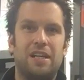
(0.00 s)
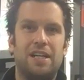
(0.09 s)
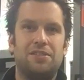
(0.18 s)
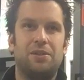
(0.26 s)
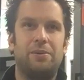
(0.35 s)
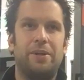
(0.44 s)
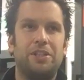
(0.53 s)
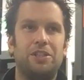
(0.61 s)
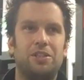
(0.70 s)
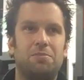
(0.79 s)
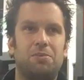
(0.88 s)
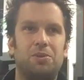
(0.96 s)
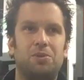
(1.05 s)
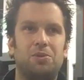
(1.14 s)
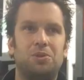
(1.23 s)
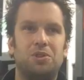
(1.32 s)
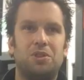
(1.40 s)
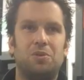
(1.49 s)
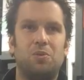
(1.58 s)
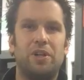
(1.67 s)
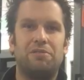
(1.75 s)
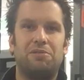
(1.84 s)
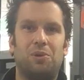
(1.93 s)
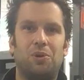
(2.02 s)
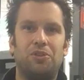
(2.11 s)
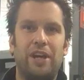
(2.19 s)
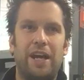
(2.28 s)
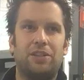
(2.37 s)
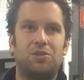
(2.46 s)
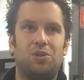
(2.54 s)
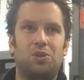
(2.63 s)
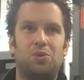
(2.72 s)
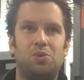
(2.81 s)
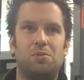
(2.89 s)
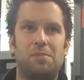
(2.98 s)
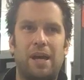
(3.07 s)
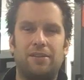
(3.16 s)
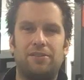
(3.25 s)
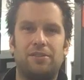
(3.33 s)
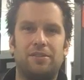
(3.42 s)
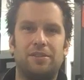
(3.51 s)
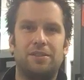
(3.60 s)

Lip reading: acceleration is produced when a force acts onto a mass.